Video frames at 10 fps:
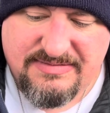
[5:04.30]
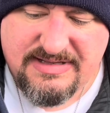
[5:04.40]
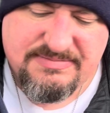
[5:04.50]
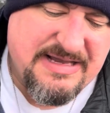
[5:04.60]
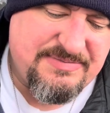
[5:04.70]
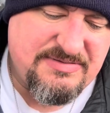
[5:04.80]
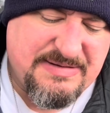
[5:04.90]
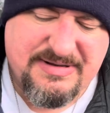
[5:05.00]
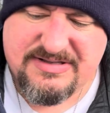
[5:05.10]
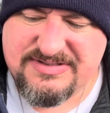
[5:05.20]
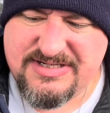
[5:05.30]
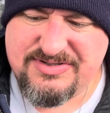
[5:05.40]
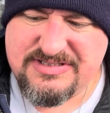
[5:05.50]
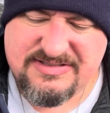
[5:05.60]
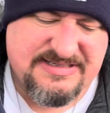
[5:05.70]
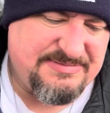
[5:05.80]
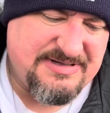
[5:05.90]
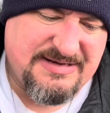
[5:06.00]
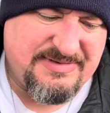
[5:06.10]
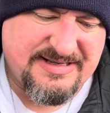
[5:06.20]
Like, maybe you made better decisions. At the same
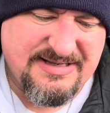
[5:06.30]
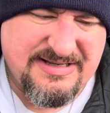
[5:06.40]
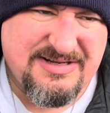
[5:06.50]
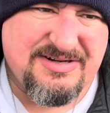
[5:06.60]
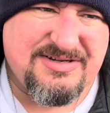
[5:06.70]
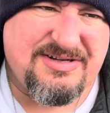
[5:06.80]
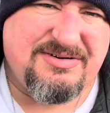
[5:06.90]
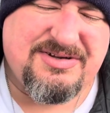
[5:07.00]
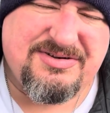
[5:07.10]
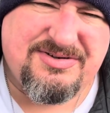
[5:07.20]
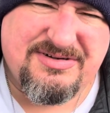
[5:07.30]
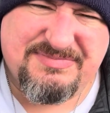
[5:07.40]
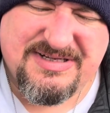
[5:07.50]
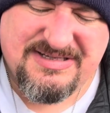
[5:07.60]
time, like, you shouldn't be,